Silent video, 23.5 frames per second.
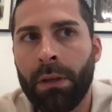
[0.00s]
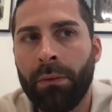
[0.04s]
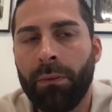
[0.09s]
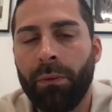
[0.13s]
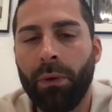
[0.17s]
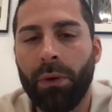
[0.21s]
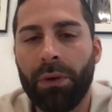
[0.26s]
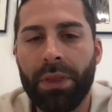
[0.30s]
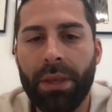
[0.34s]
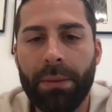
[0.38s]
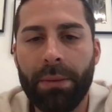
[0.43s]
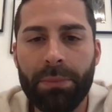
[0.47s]

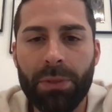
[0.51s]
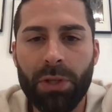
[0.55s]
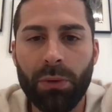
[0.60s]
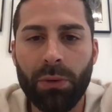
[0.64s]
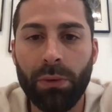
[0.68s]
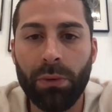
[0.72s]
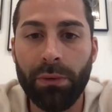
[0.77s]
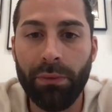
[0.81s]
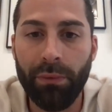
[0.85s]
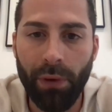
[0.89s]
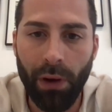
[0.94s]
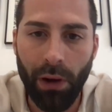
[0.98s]
for them to
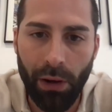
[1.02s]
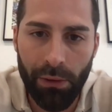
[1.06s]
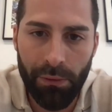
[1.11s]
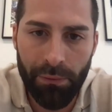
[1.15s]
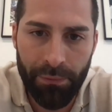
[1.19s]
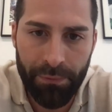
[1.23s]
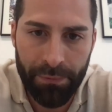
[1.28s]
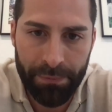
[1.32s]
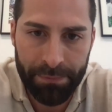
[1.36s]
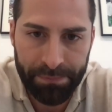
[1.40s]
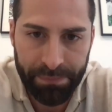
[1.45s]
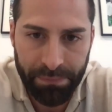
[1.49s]
evolve
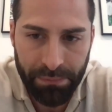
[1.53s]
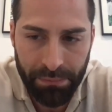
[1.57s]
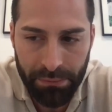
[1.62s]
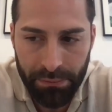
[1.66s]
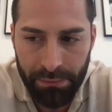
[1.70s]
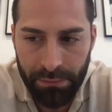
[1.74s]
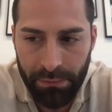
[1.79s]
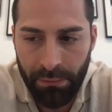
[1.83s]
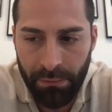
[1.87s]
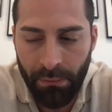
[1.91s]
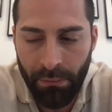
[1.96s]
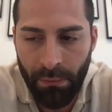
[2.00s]

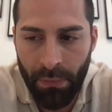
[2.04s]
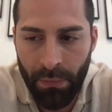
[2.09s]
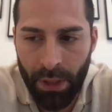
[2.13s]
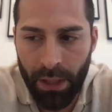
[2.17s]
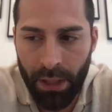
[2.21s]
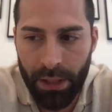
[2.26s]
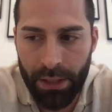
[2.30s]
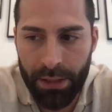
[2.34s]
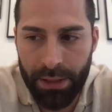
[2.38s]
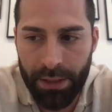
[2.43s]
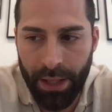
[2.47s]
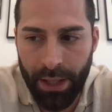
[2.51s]

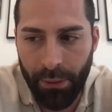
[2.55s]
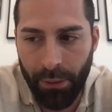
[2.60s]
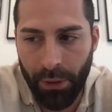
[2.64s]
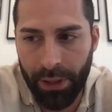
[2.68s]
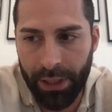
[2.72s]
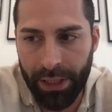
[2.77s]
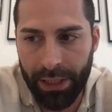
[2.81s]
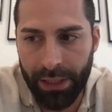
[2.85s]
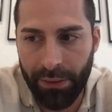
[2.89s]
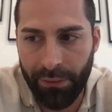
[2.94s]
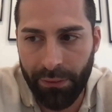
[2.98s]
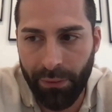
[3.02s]
is they weren't
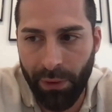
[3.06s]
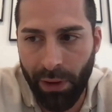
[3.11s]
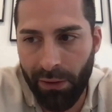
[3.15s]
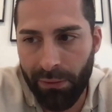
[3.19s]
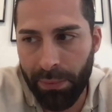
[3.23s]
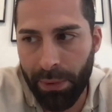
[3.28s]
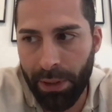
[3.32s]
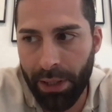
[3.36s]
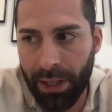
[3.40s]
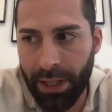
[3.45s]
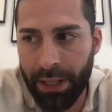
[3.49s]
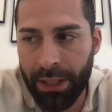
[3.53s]
going to
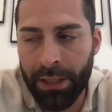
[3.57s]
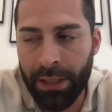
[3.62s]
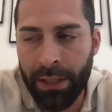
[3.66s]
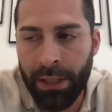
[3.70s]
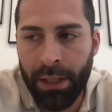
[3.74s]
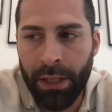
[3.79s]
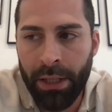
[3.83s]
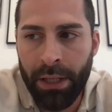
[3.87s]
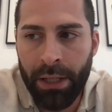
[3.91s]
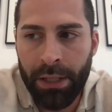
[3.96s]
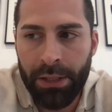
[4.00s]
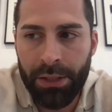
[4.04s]
evolve by
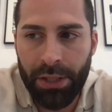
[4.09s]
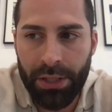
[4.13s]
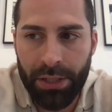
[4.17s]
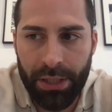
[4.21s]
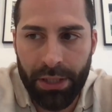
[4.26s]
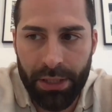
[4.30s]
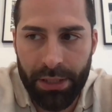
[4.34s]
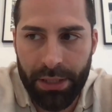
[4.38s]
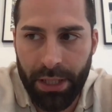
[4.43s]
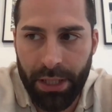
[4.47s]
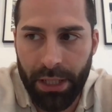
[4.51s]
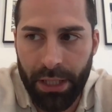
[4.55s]
just
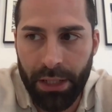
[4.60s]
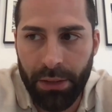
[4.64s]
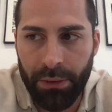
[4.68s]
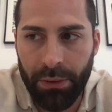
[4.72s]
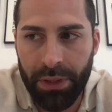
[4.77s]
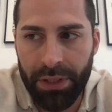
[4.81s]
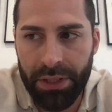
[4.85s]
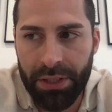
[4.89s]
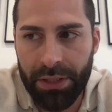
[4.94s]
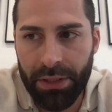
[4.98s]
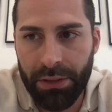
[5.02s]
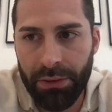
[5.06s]

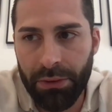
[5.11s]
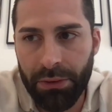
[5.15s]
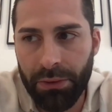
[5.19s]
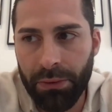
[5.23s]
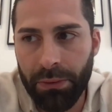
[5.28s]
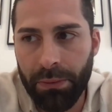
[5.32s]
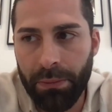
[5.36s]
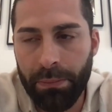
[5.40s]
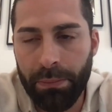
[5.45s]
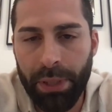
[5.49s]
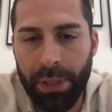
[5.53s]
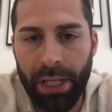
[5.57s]
continuing
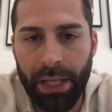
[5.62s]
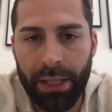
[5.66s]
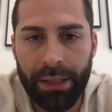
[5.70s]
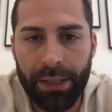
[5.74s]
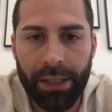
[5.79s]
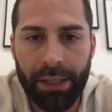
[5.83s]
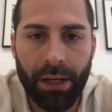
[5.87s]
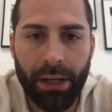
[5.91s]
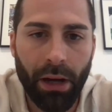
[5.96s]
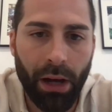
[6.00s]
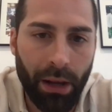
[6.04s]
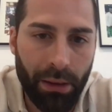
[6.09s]
to be at
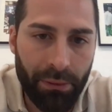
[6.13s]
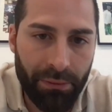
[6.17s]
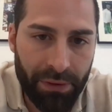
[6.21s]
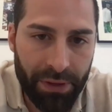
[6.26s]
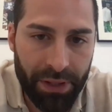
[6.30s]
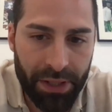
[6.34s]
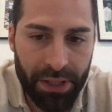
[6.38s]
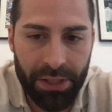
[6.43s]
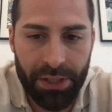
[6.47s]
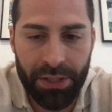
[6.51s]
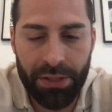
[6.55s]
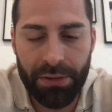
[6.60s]
the
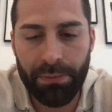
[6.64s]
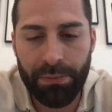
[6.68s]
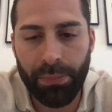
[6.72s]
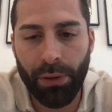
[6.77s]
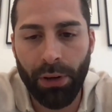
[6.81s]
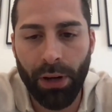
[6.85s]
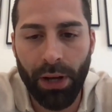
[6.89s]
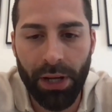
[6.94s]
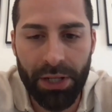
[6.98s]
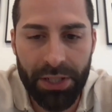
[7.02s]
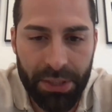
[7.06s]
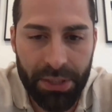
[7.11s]
office,
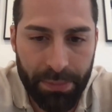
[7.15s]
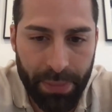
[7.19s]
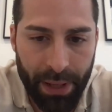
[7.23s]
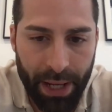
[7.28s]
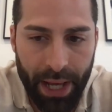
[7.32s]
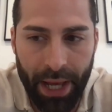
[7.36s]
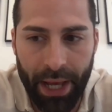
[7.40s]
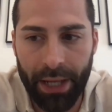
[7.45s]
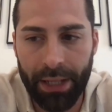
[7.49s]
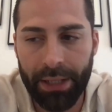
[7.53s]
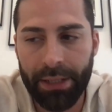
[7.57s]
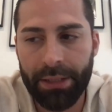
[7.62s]

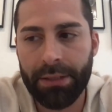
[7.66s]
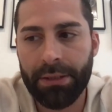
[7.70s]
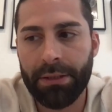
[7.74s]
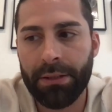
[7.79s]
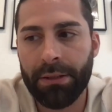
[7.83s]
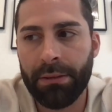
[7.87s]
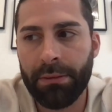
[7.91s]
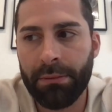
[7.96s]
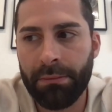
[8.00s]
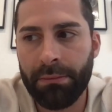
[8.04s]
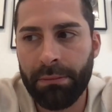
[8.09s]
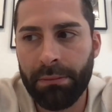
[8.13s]
prospect.
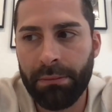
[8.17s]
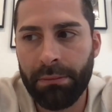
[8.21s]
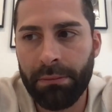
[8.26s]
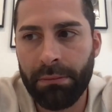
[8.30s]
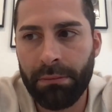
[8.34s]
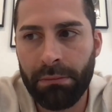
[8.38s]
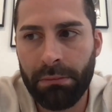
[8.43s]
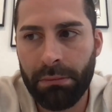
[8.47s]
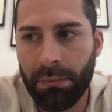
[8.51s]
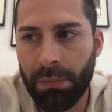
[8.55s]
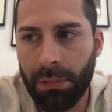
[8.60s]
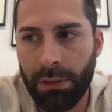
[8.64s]

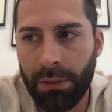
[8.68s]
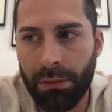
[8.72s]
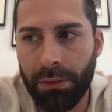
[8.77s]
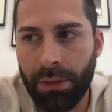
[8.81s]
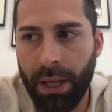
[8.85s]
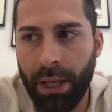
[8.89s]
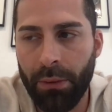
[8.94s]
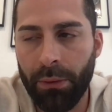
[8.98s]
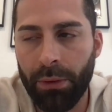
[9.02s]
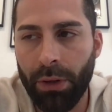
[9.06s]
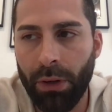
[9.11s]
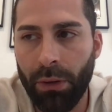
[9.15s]

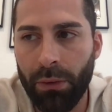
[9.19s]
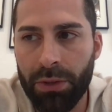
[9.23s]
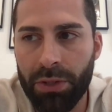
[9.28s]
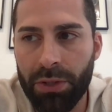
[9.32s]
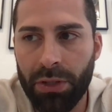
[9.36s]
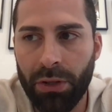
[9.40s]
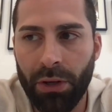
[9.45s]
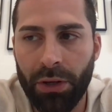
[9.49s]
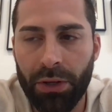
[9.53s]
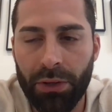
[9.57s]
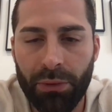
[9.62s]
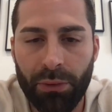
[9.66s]
They would always
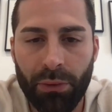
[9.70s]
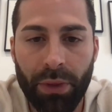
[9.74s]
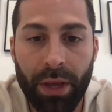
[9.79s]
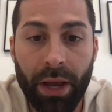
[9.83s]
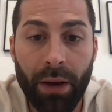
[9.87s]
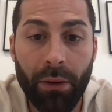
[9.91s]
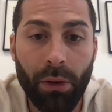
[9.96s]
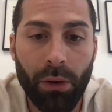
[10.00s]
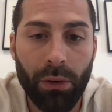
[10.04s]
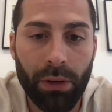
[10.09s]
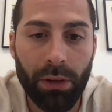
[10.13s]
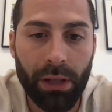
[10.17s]
learn through
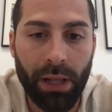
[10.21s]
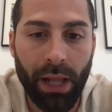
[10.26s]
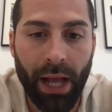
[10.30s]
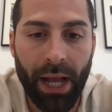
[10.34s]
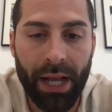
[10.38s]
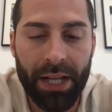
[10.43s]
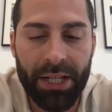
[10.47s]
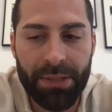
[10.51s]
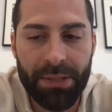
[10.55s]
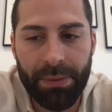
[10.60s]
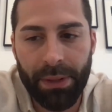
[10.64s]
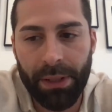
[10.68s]
their own
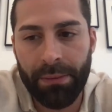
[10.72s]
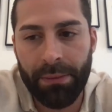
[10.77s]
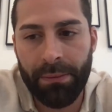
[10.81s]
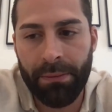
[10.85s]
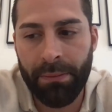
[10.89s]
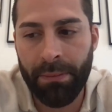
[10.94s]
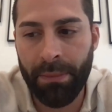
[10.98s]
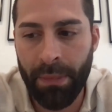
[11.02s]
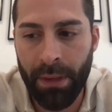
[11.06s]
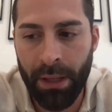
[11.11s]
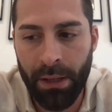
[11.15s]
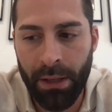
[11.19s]
clients, but
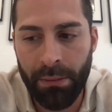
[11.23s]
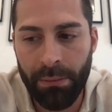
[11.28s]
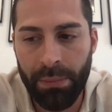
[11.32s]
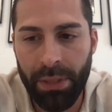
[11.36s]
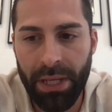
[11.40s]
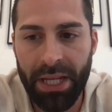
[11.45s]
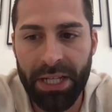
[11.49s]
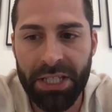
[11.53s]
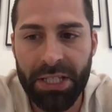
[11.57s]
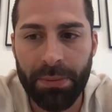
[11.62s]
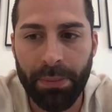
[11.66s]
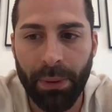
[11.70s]

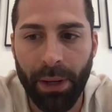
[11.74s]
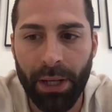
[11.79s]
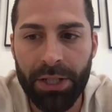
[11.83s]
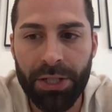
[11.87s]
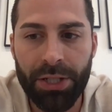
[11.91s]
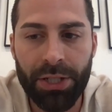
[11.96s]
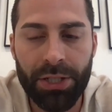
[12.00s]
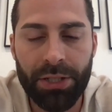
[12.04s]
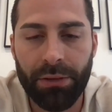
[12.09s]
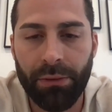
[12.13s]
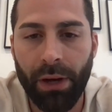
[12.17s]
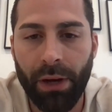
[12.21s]
being
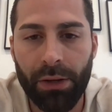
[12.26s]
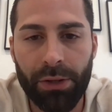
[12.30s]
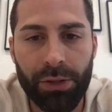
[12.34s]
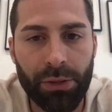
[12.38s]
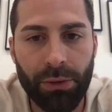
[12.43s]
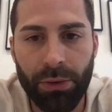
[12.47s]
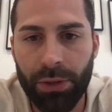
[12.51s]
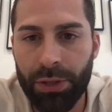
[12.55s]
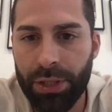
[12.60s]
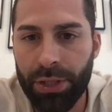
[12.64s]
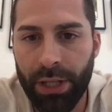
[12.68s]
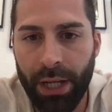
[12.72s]
sponges around
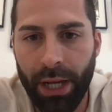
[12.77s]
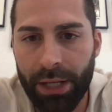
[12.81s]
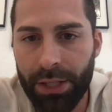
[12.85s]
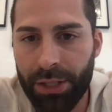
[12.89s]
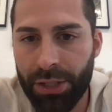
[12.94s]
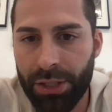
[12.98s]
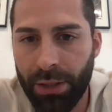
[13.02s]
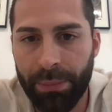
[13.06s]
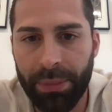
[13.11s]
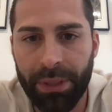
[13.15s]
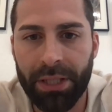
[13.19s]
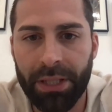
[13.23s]
George and I,
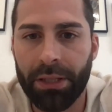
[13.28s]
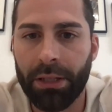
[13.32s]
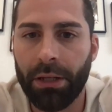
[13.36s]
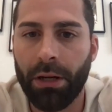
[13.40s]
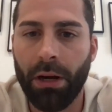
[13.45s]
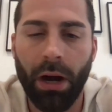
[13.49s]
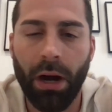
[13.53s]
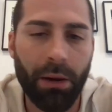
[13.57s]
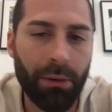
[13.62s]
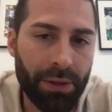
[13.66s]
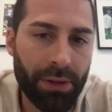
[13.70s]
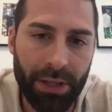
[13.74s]
jumping in the
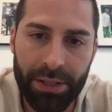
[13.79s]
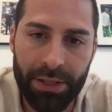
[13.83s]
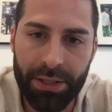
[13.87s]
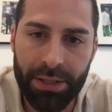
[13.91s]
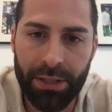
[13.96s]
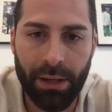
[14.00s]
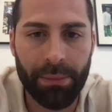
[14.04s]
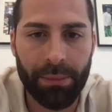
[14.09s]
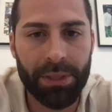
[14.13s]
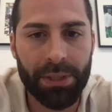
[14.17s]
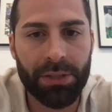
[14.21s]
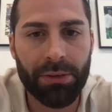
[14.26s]
car with us,
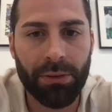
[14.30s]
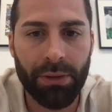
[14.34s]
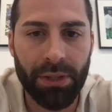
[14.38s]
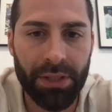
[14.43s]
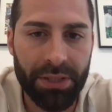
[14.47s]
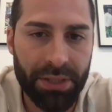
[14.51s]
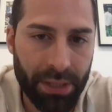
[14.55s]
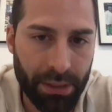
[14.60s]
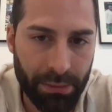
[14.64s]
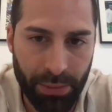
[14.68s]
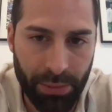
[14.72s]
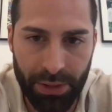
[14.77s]
coming to a
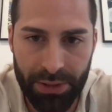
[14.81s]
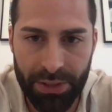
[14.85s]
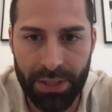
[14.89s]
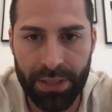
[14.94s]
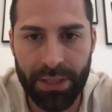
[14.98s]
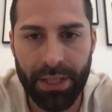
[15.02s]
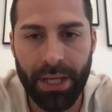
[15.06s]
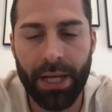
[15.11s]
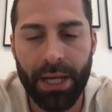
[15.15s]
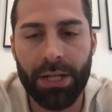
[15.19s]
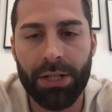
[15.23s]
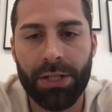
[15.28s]
listing
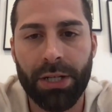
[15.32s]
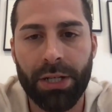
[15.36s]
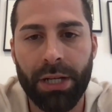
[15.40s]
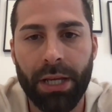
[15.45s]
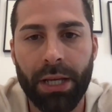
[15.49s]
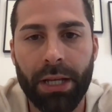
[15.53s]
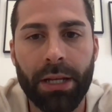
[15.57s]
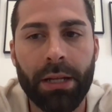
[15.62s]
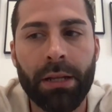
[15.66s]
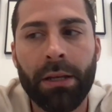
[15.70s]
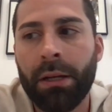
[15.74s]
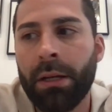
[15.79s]

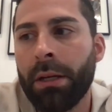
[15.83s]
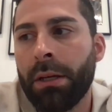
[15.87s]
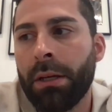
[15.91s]
presentation,